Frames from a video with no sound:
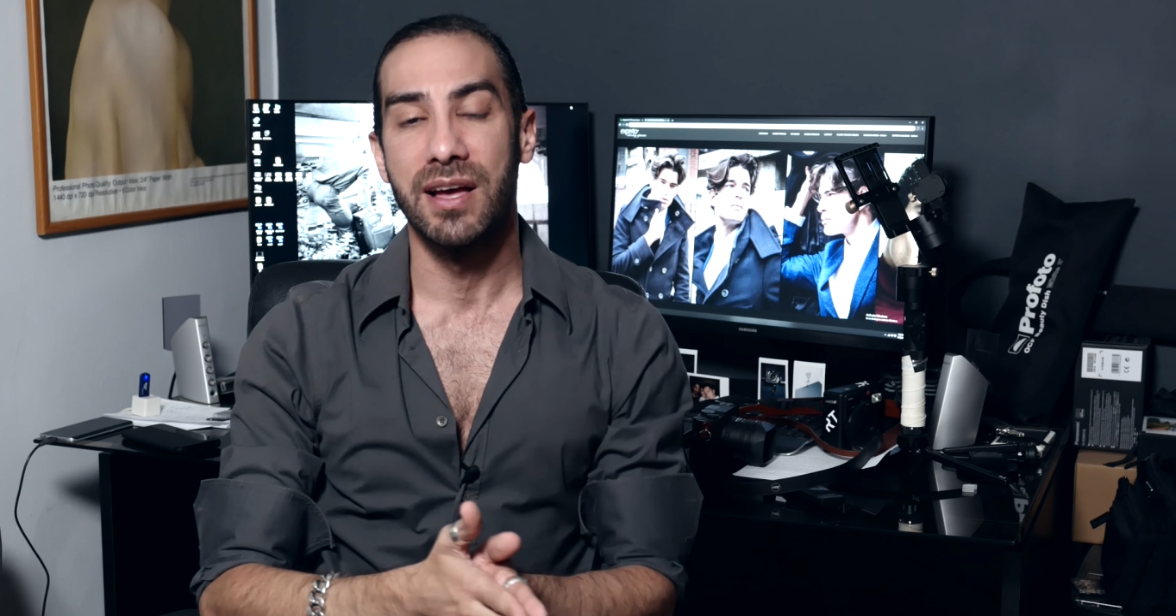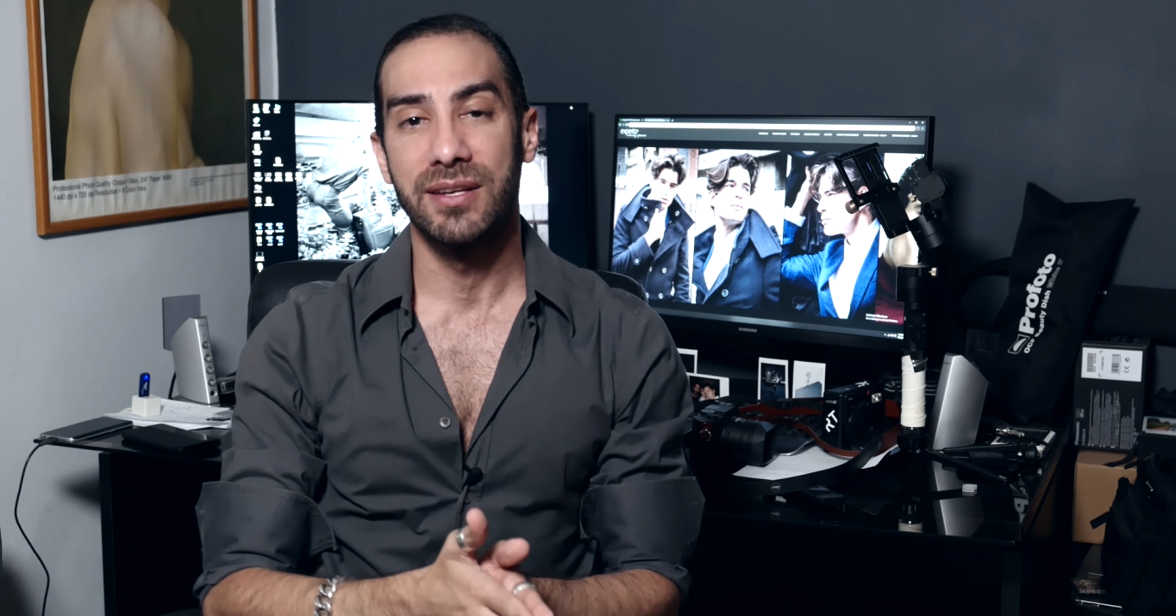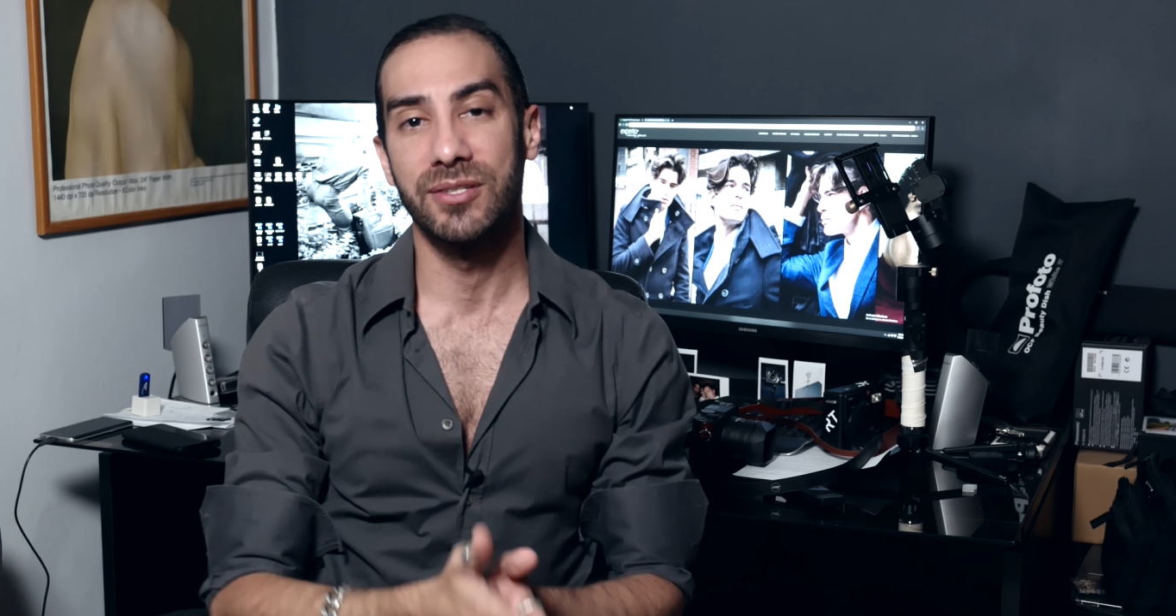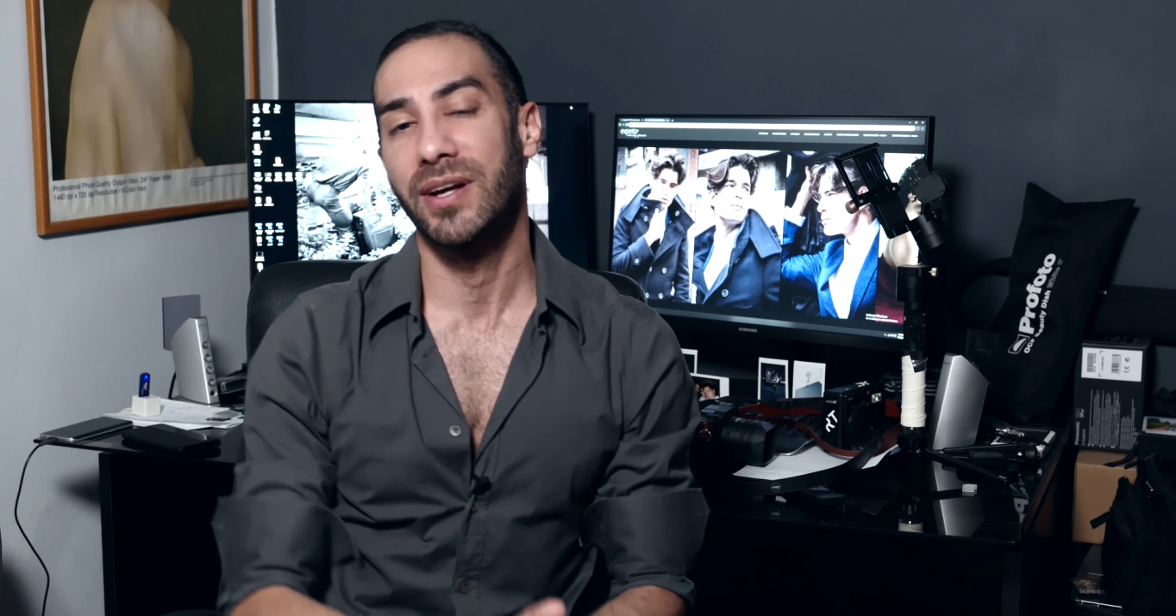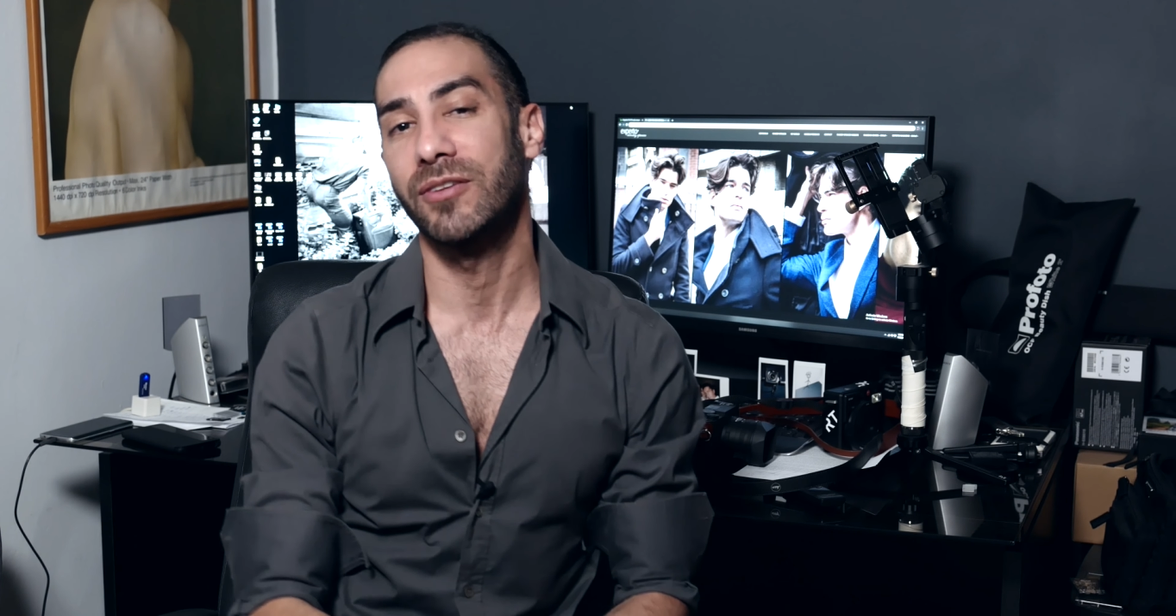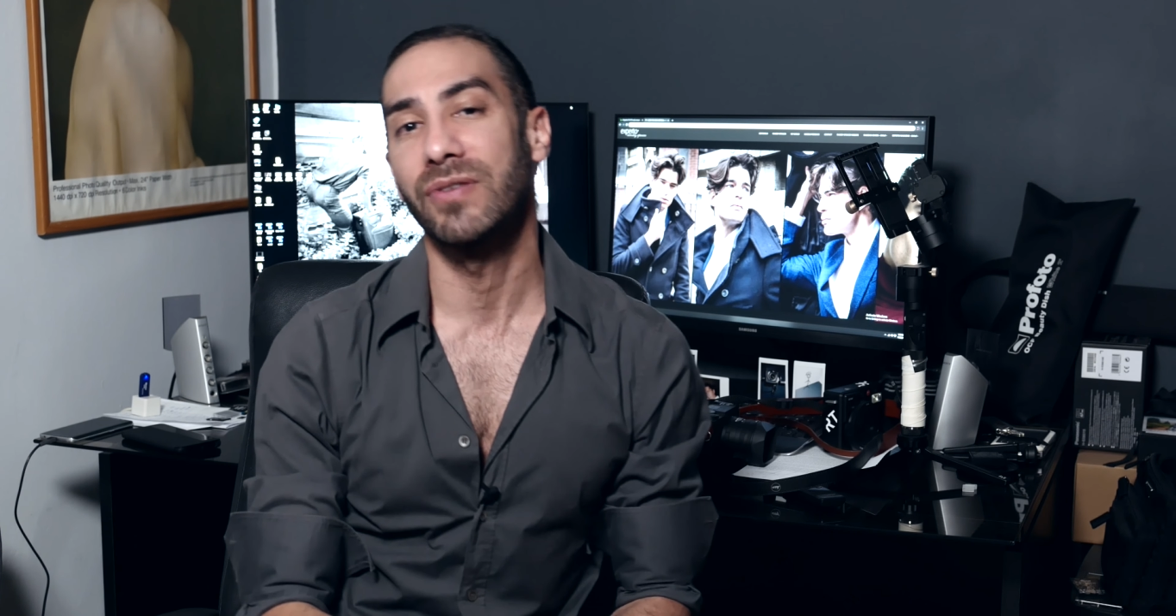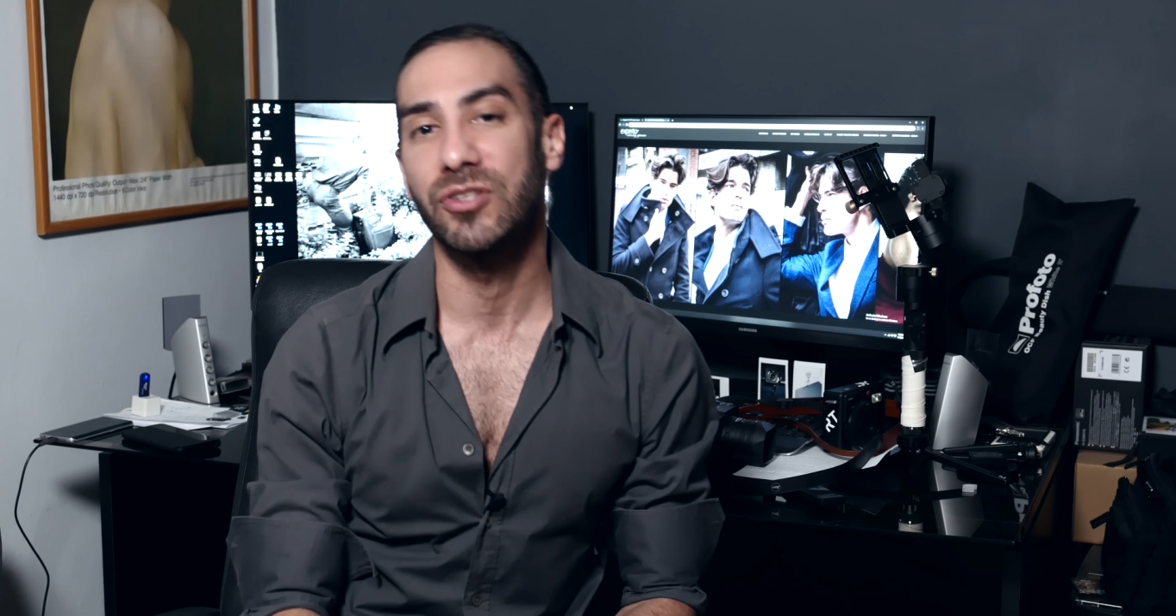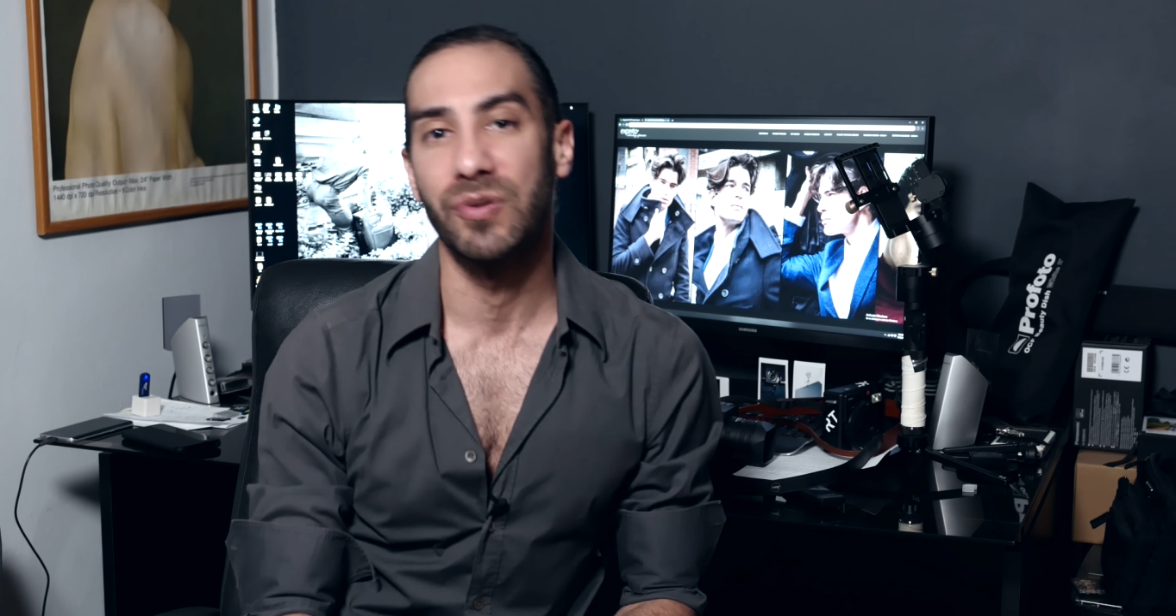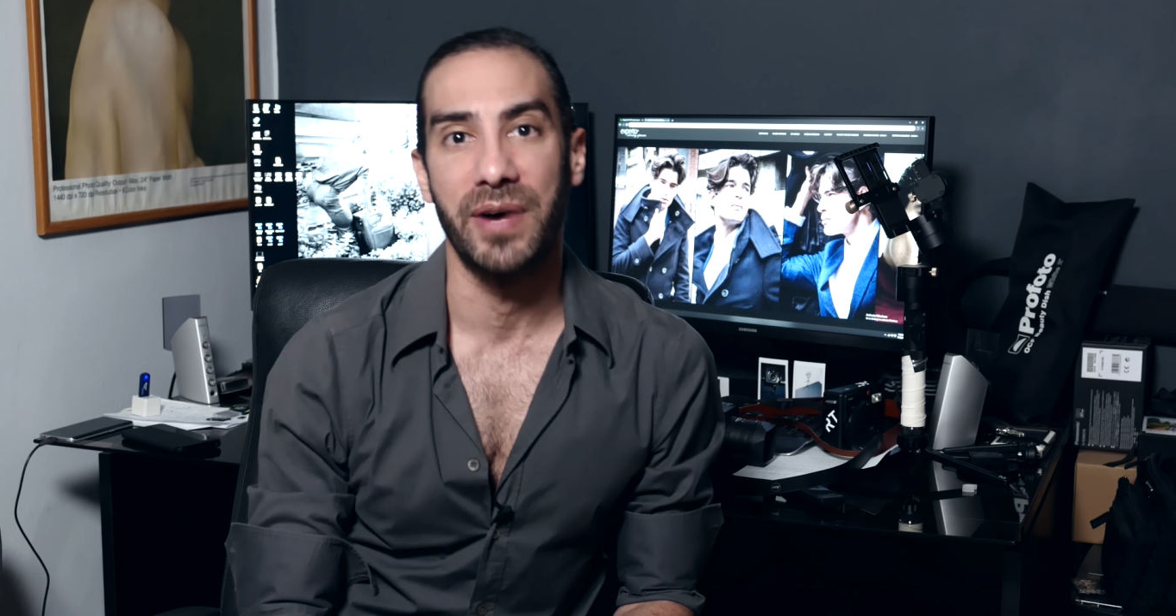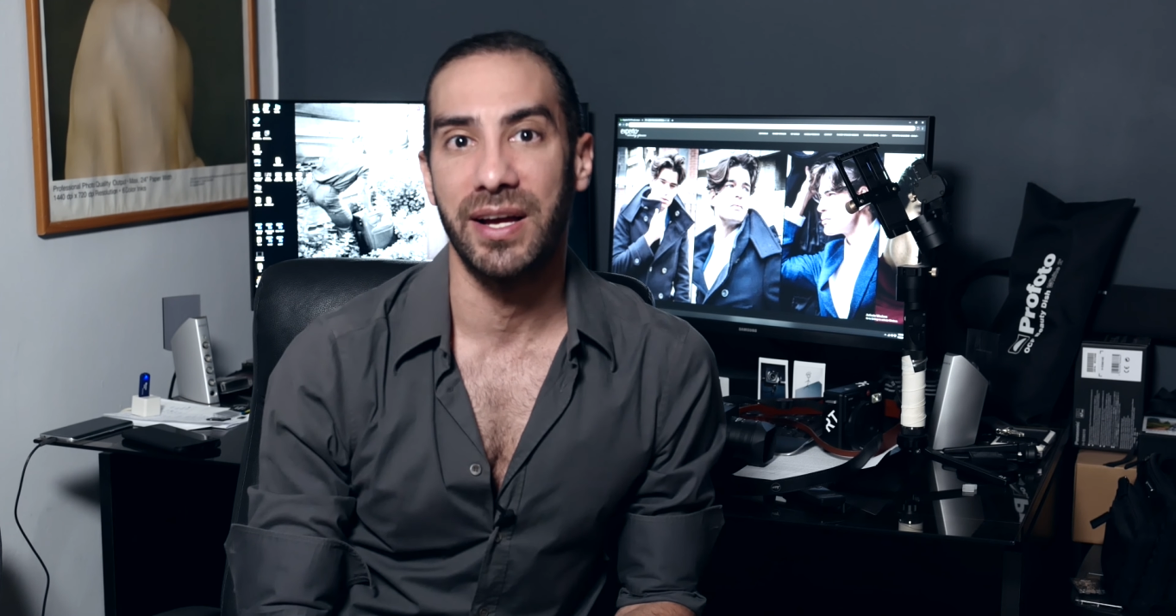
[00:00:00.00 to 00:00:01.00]
So I don't
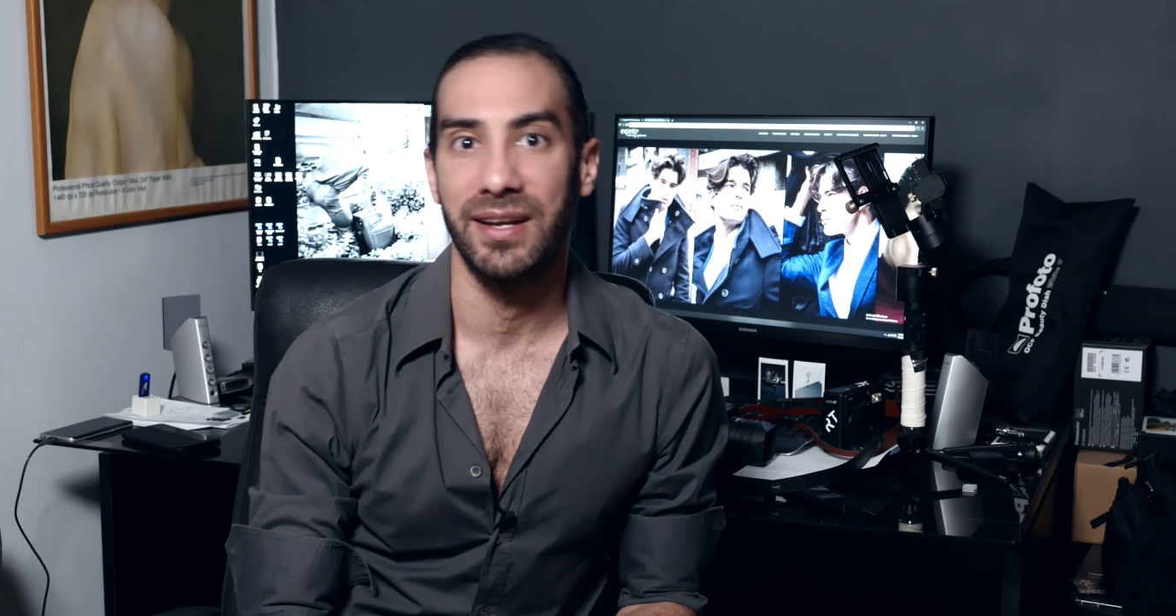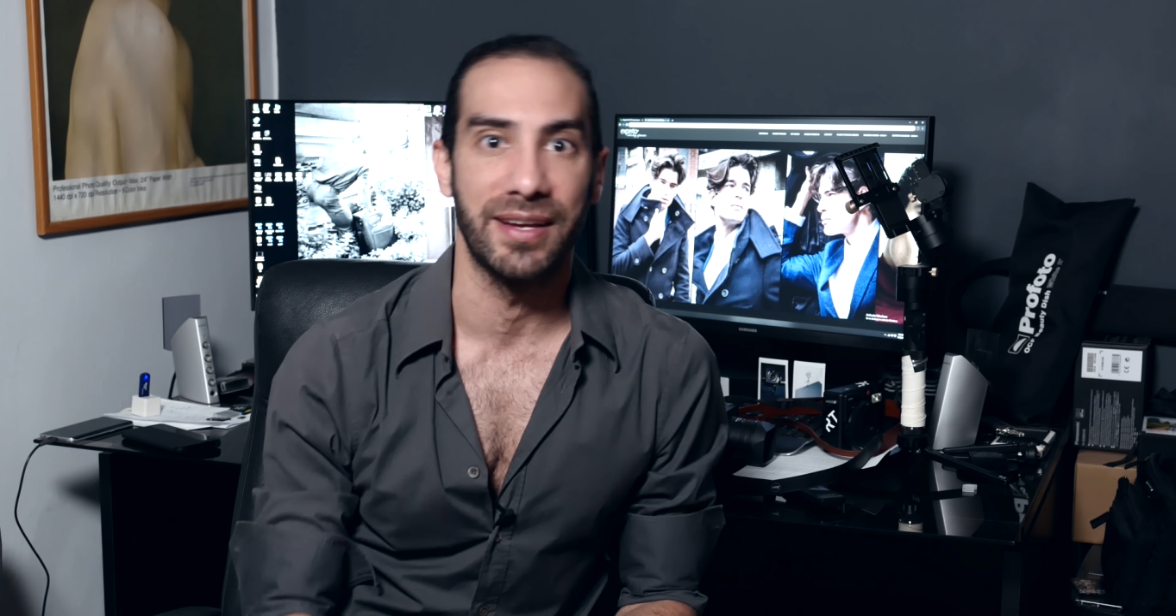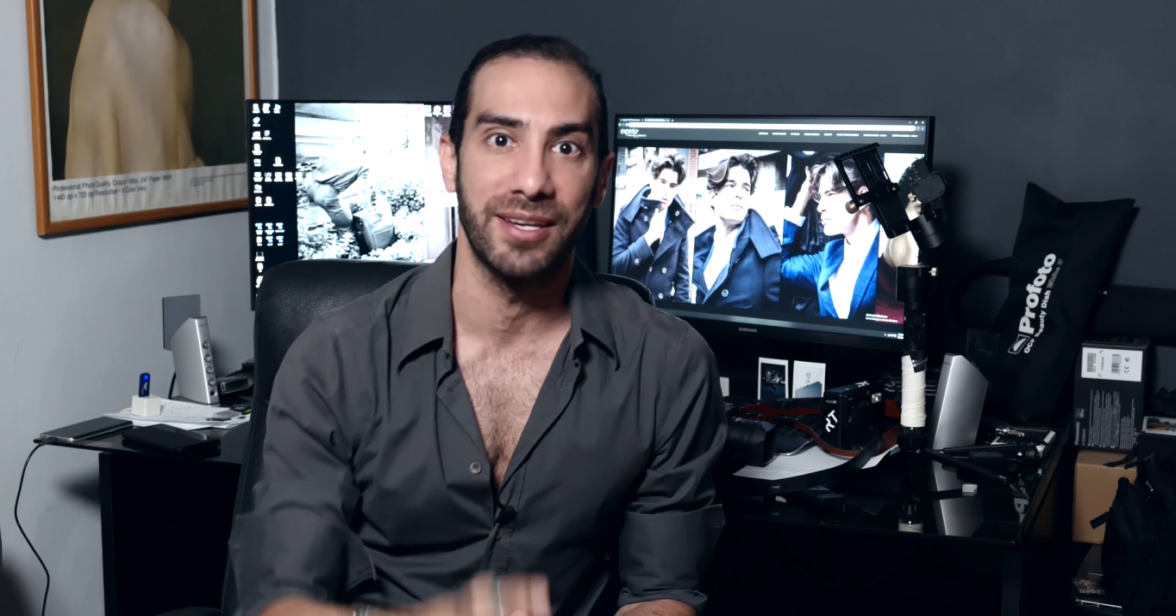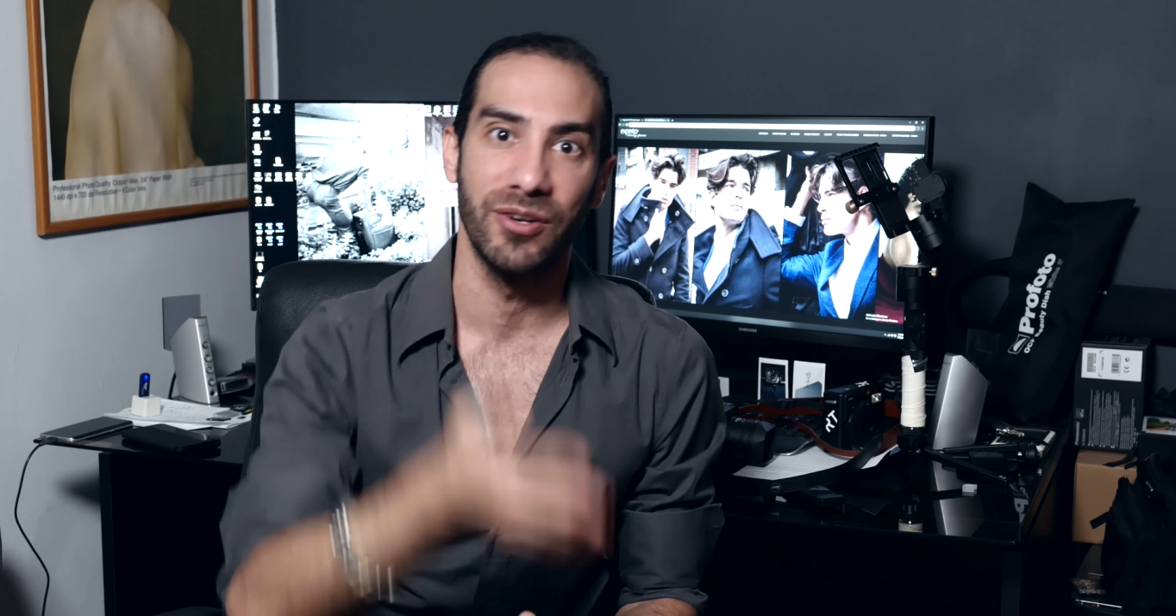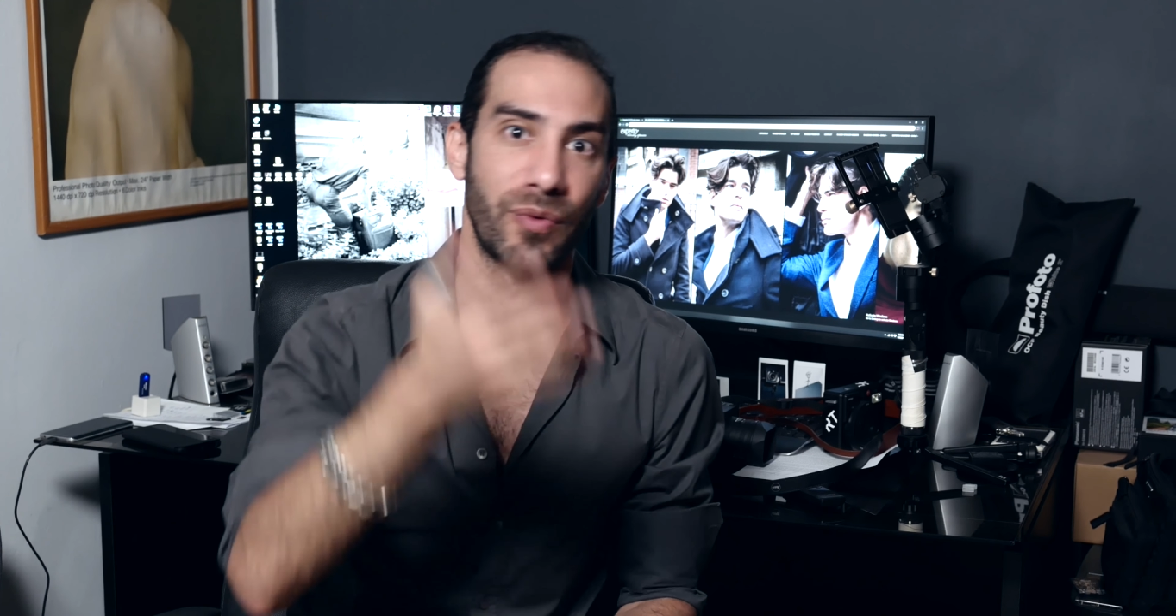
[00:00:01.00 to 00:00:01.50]
need to buy like, you know,